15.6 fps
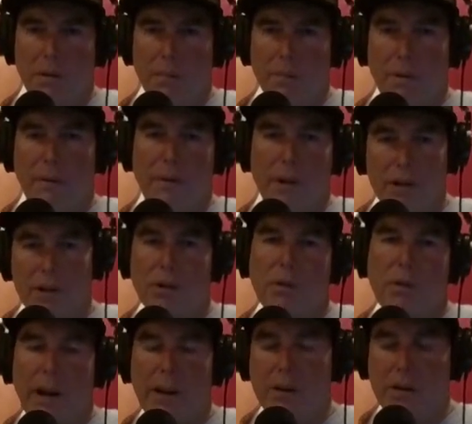professional
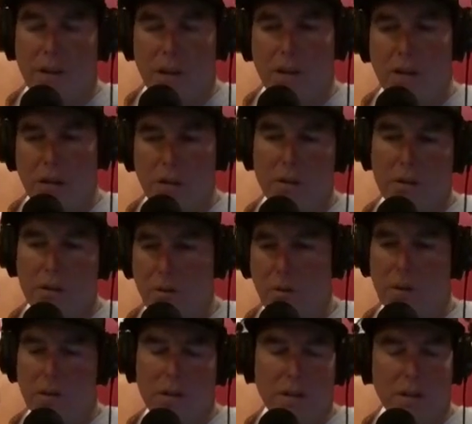riders on closed
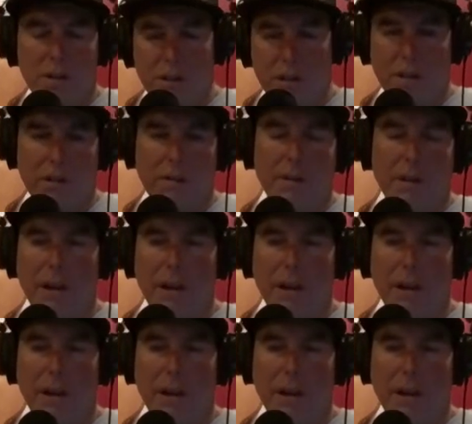courses and